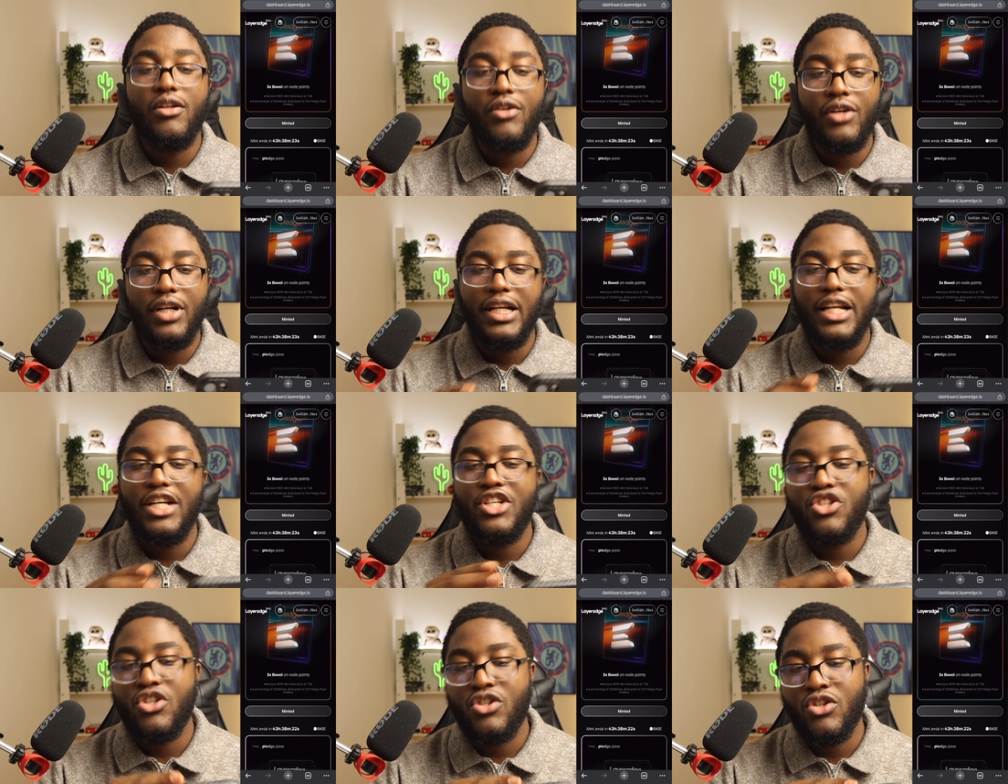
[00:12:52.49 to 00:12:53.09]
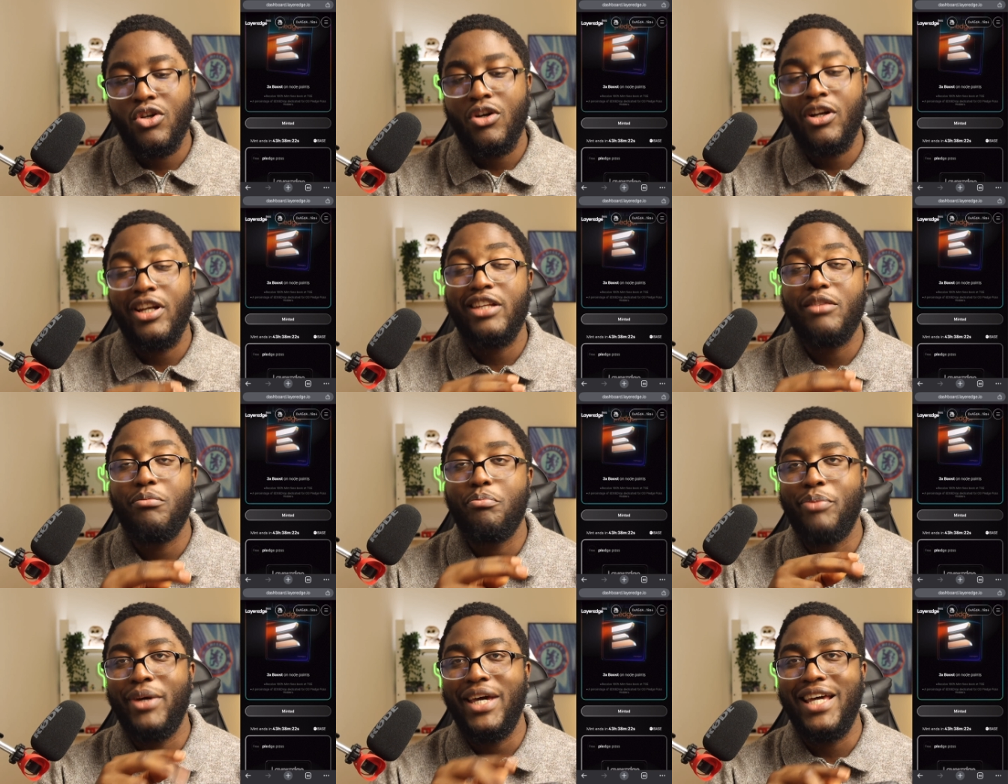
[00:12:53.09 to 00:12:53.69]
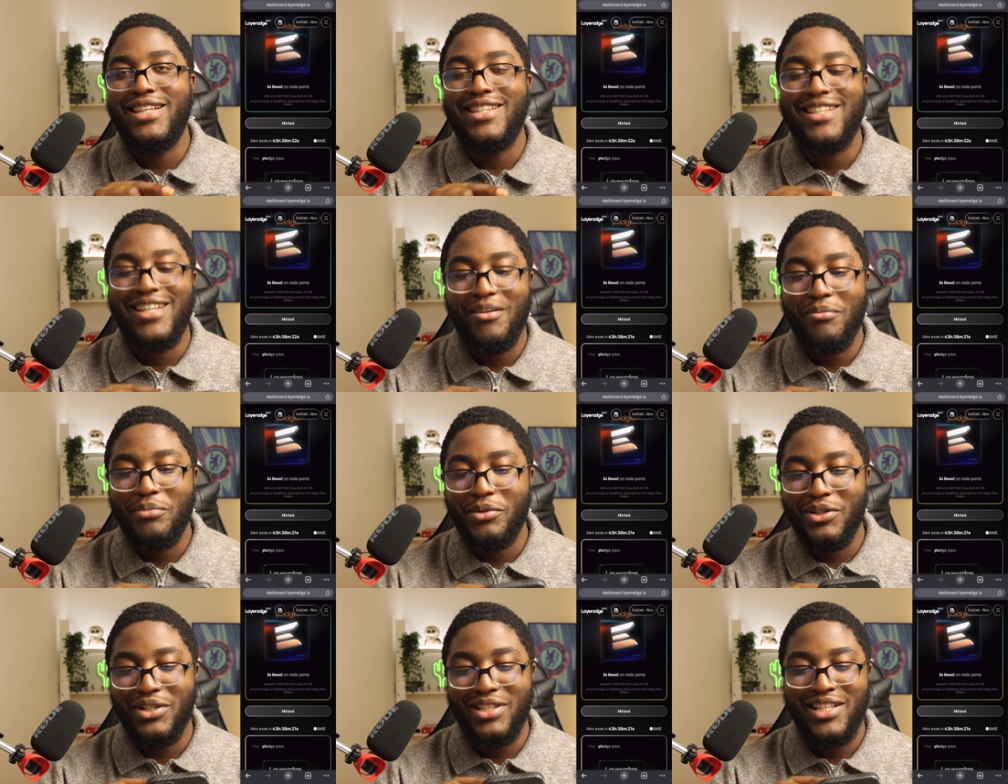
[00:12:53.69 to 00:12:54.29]
Okay, let's just call it beta
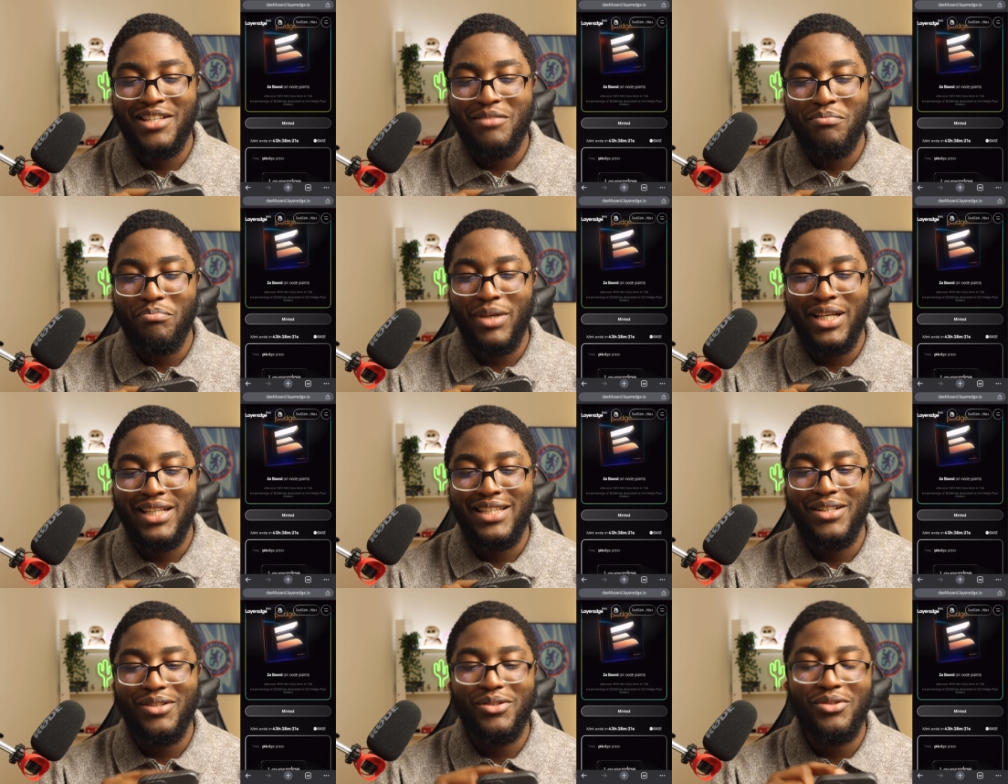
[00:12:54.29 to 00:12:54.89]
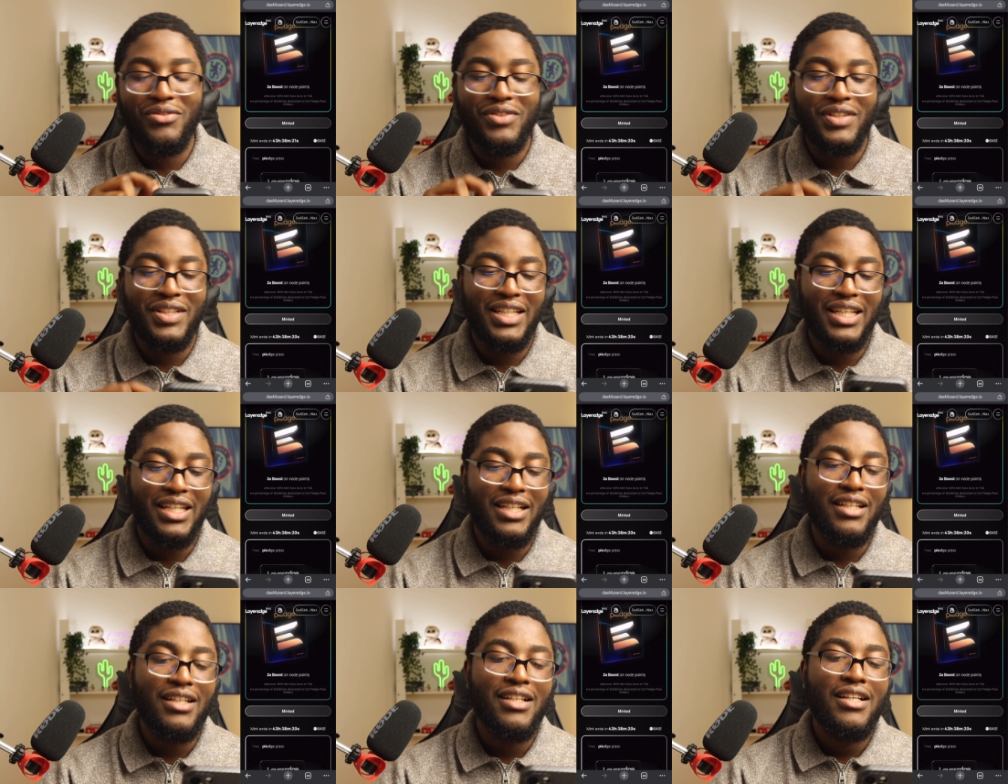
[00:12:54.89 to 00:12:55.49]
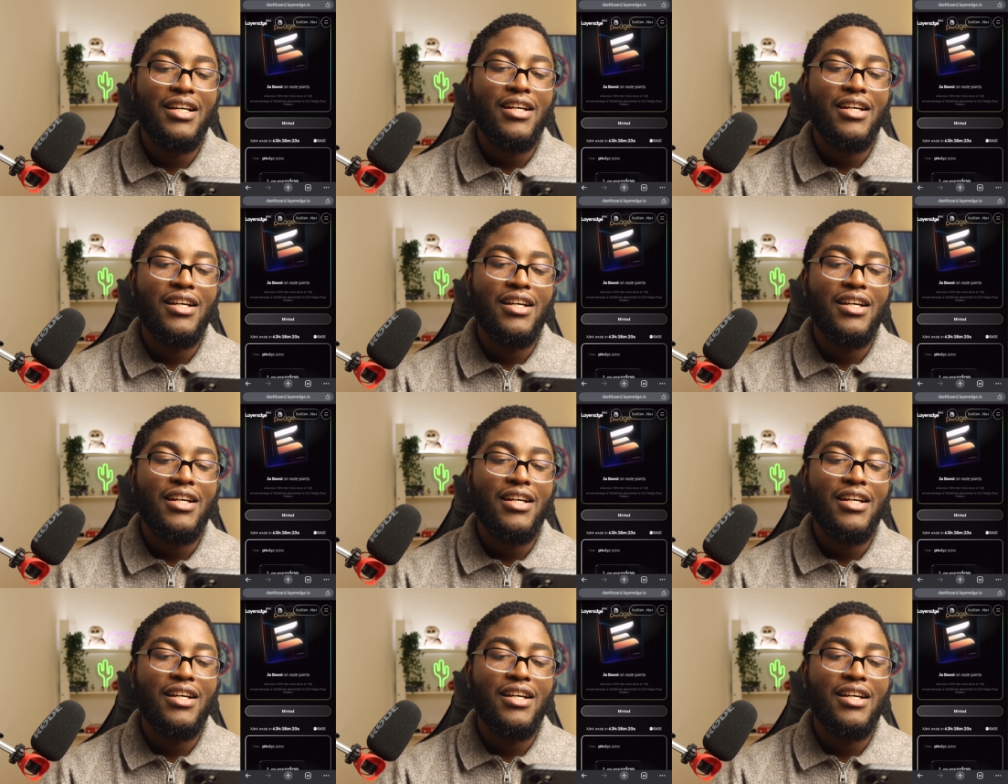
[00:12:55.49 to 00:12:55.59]
because it's beta over here.